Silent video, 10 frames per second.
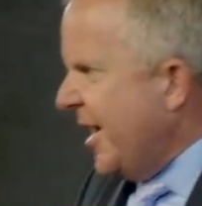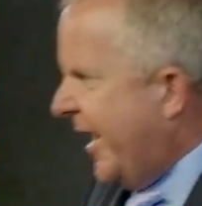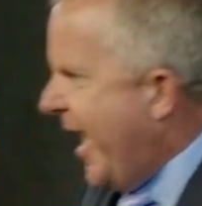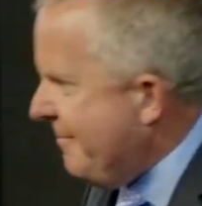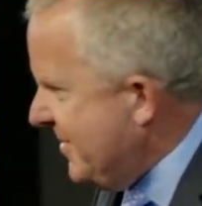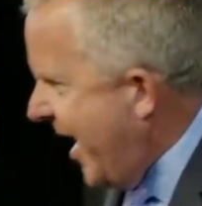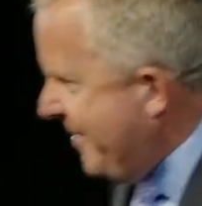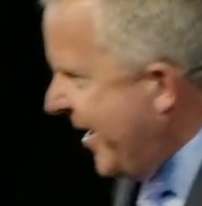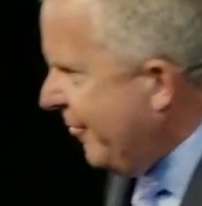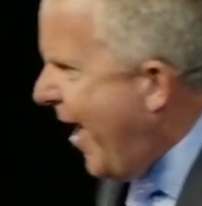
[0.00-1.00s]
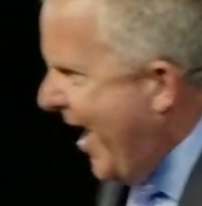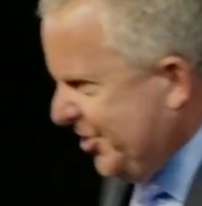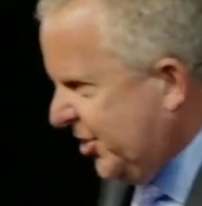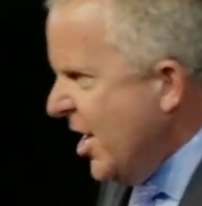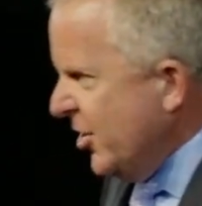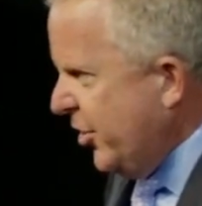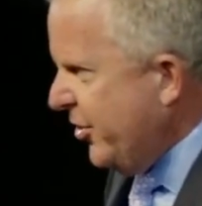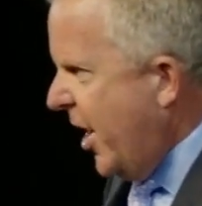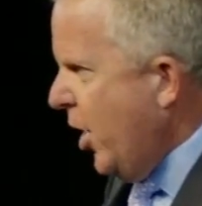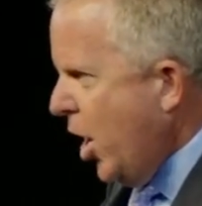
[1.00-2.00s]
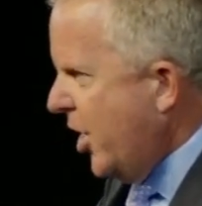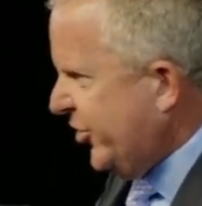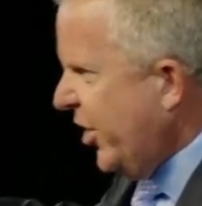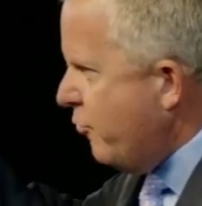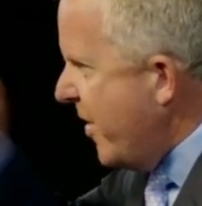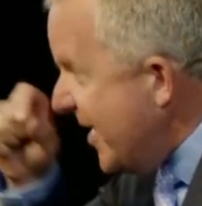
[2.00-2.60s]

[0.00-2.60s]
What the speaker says: going to come naming rights to the Hertz Arena.